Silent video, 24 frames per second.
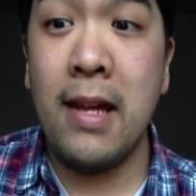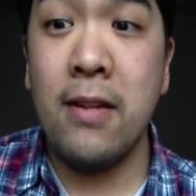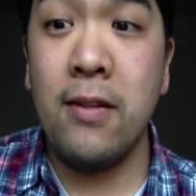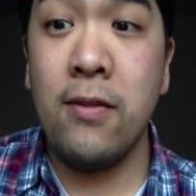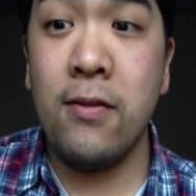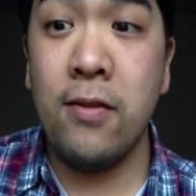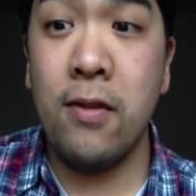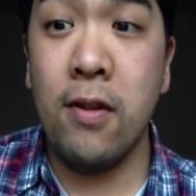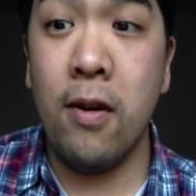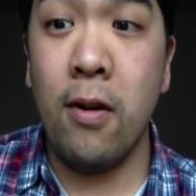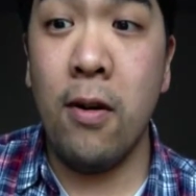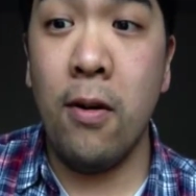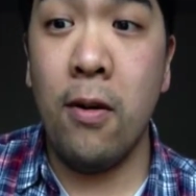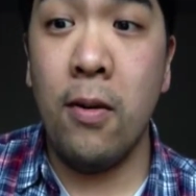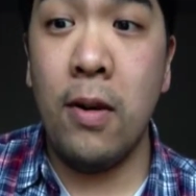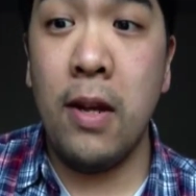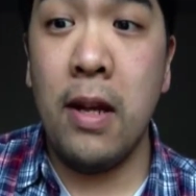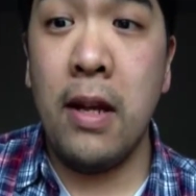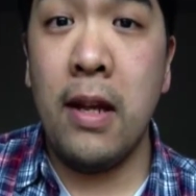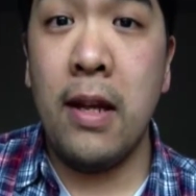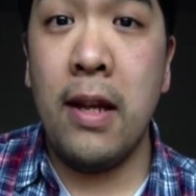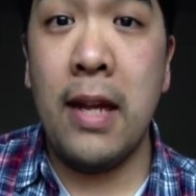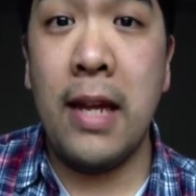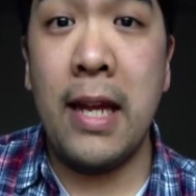So
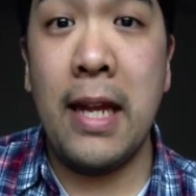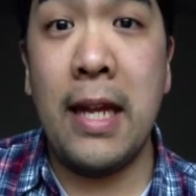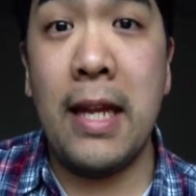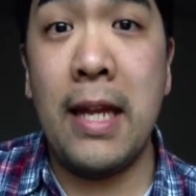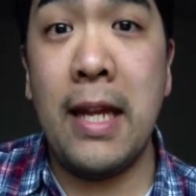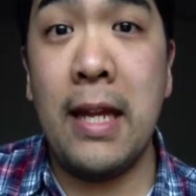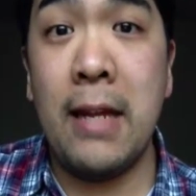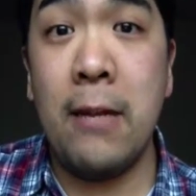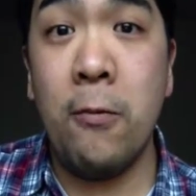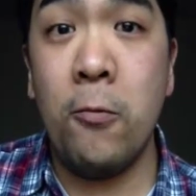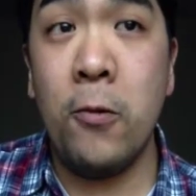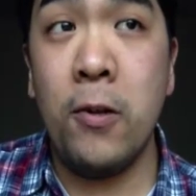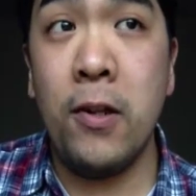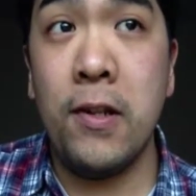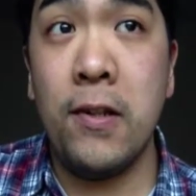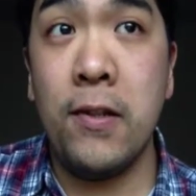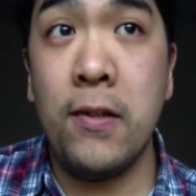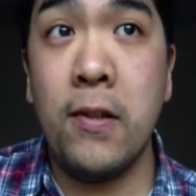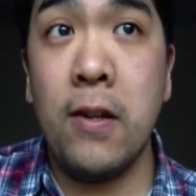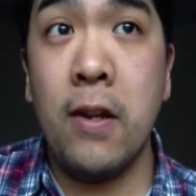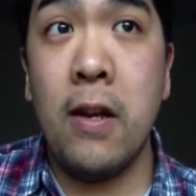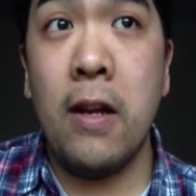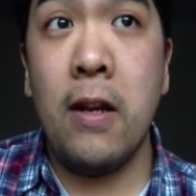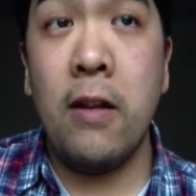it
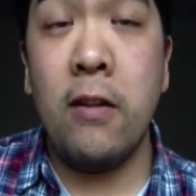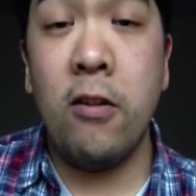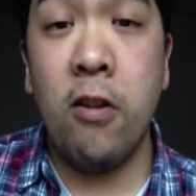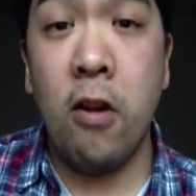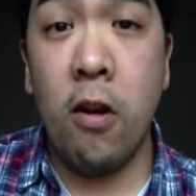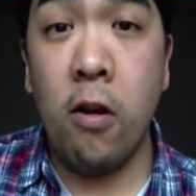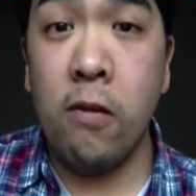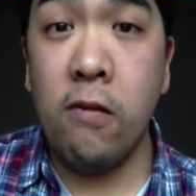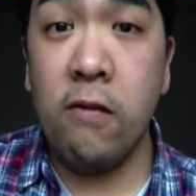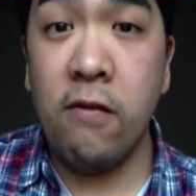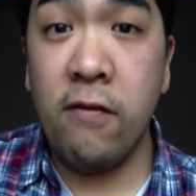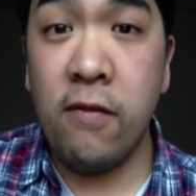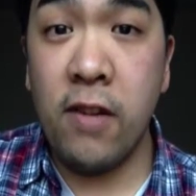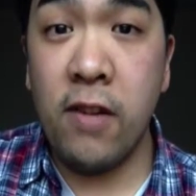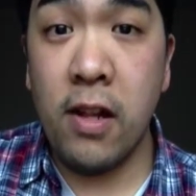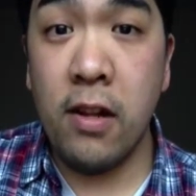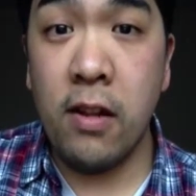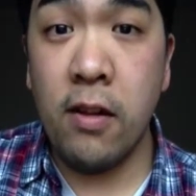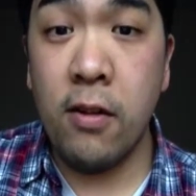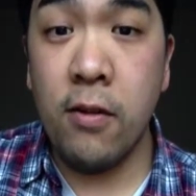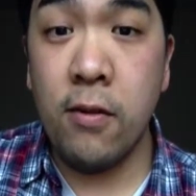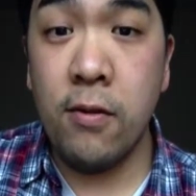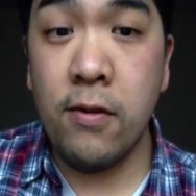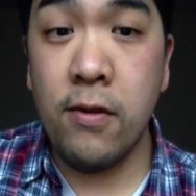was Code
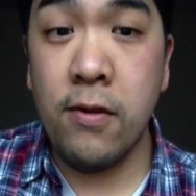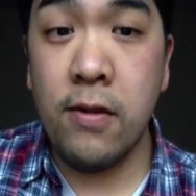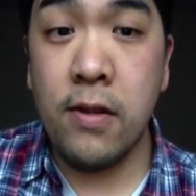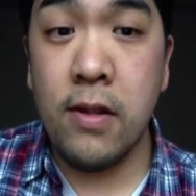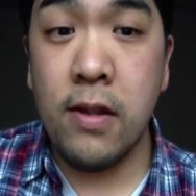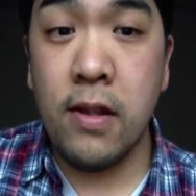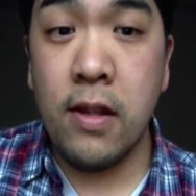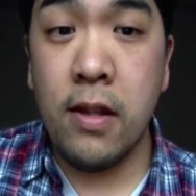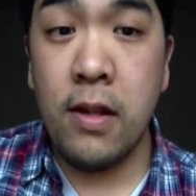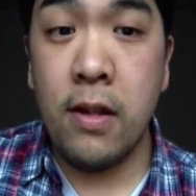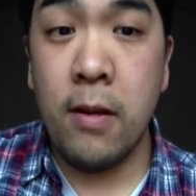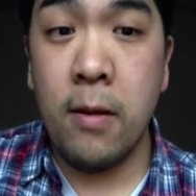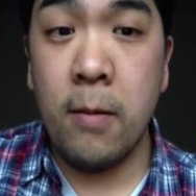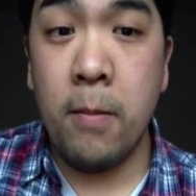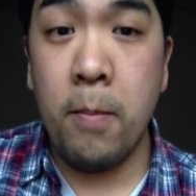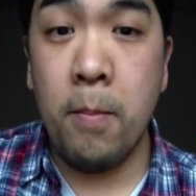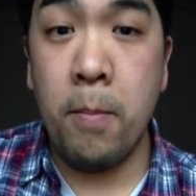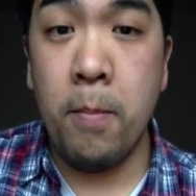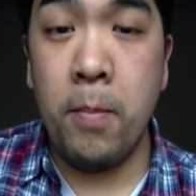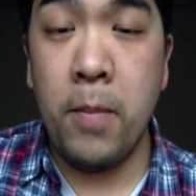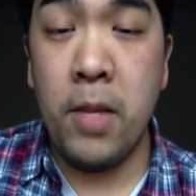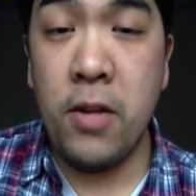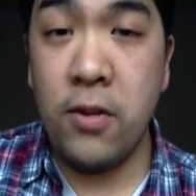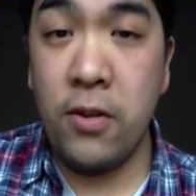Fellows'
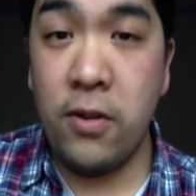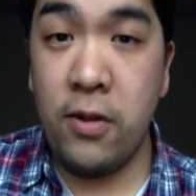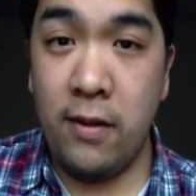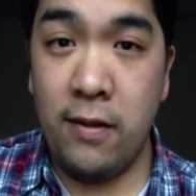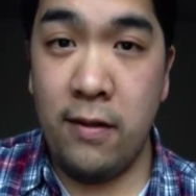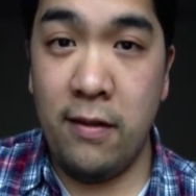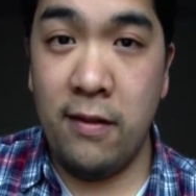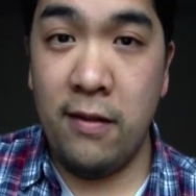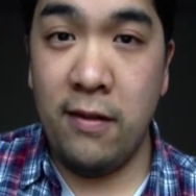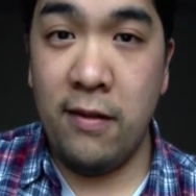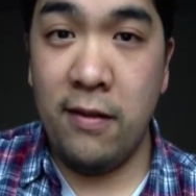mission